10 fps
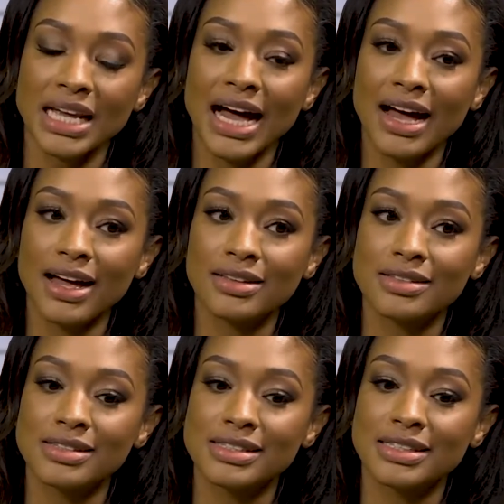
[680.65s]

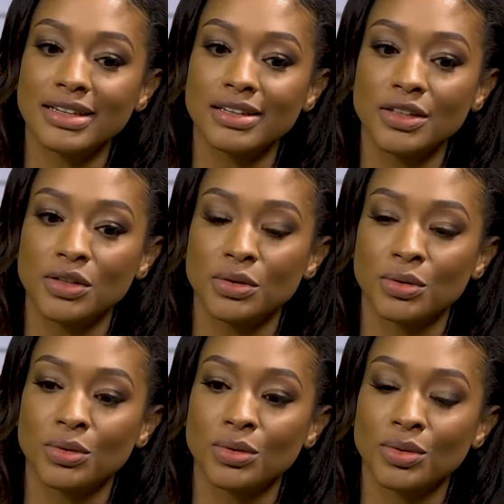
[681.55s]
And you
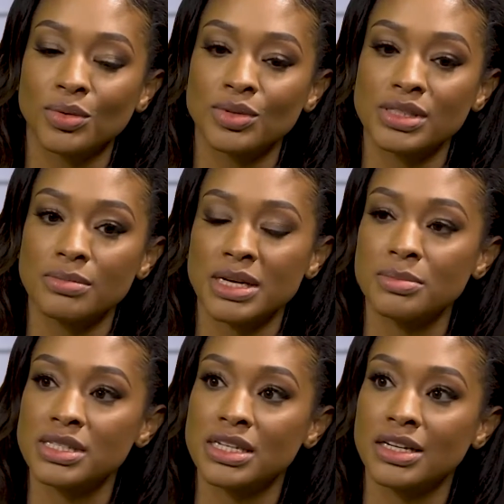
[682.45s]
know,
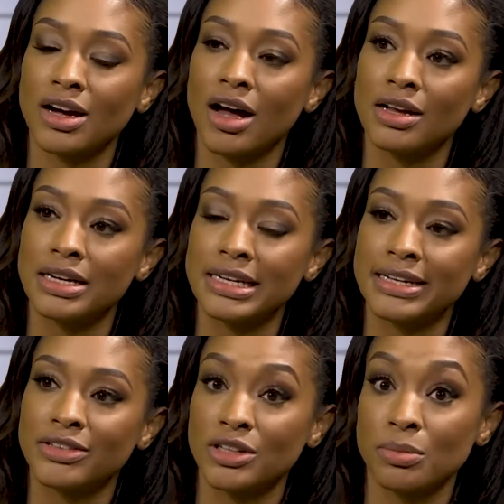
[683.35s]
sometimes they
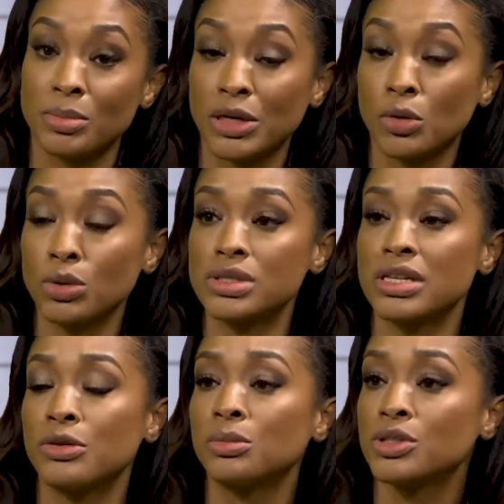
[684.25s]
may go to
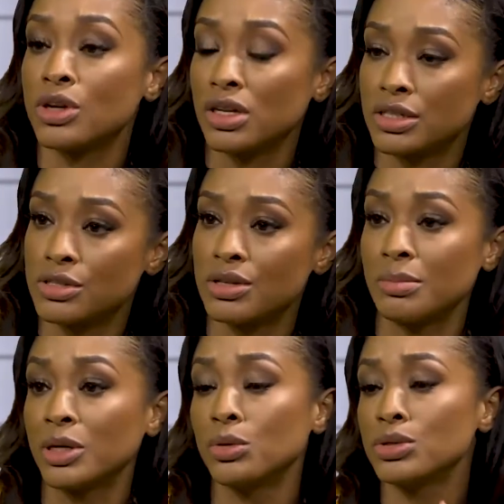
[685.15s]
their rheumatologist, or they
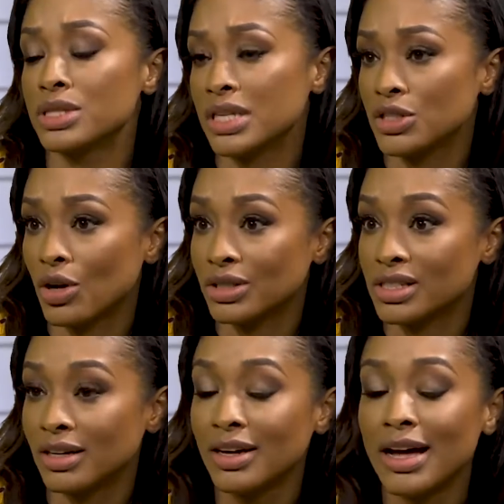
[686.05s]
may go to their
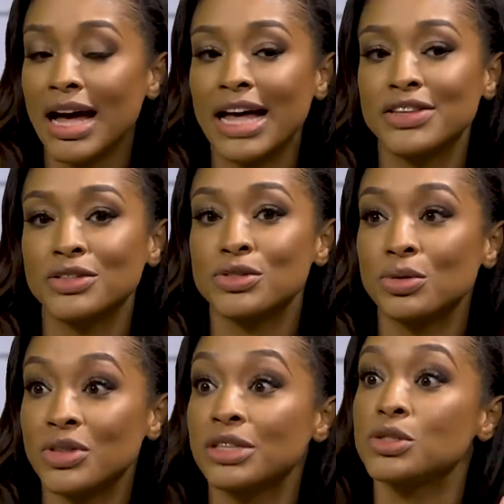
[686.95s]
doctor, and
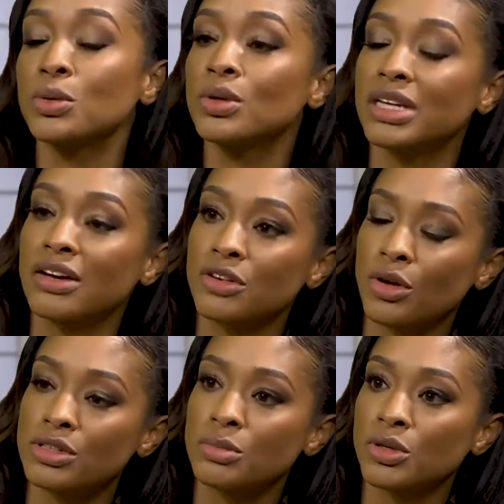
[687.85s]
they're told they have an
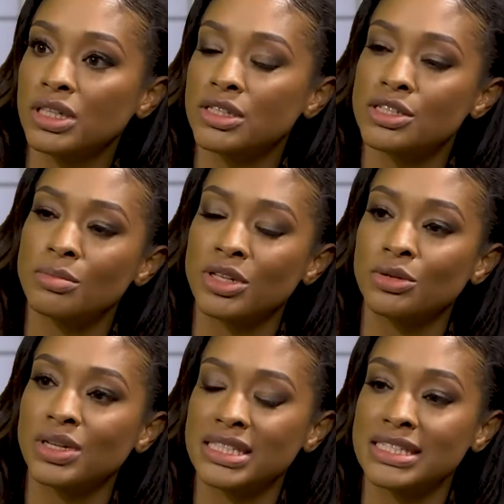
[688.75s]
autoimmune condition, but they
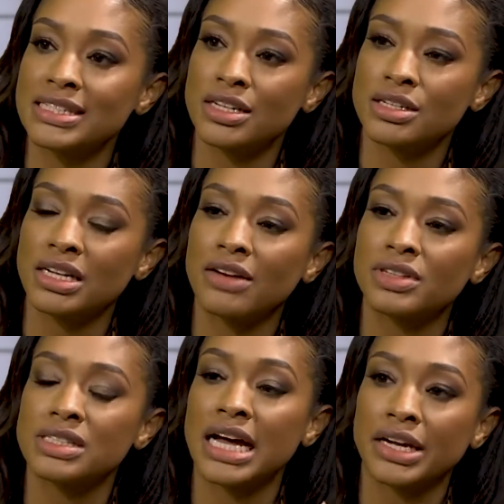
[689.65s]
don't essentially have
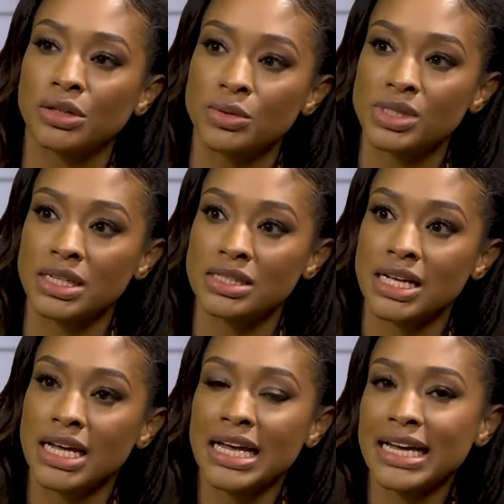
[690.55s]
a diagnosis.
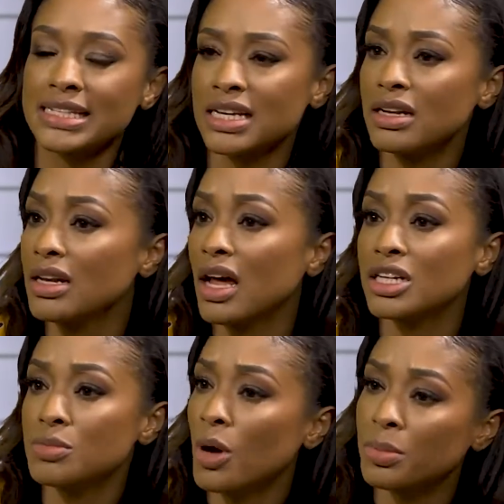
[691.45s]
Is there a
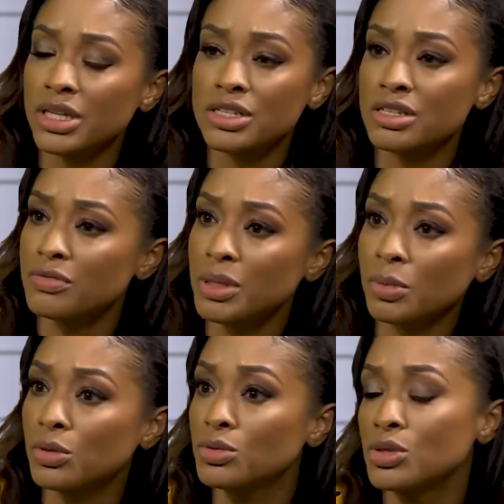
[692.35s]
large population of
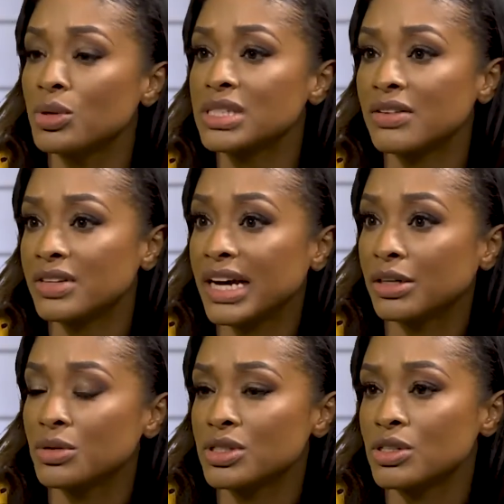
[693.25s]
people who don't have a
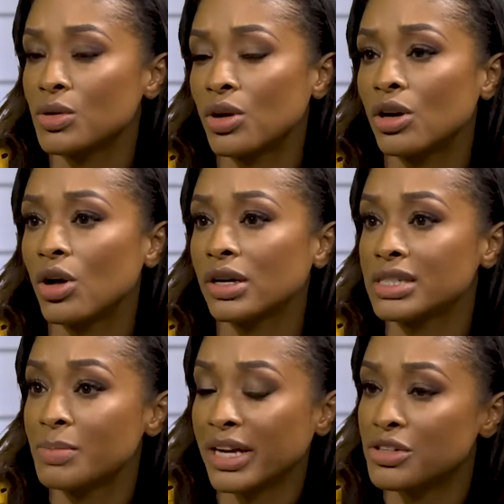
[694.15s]
diagnosis or are along
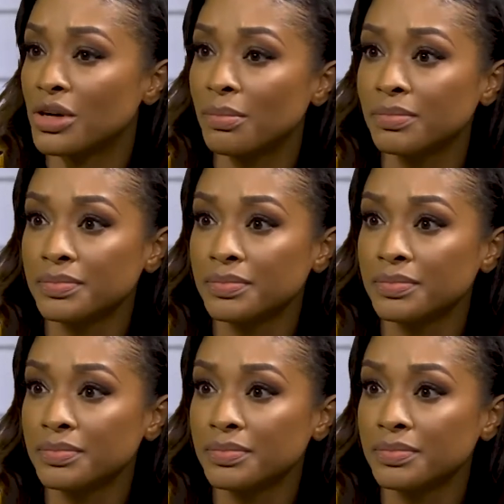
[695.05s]
a spectrum?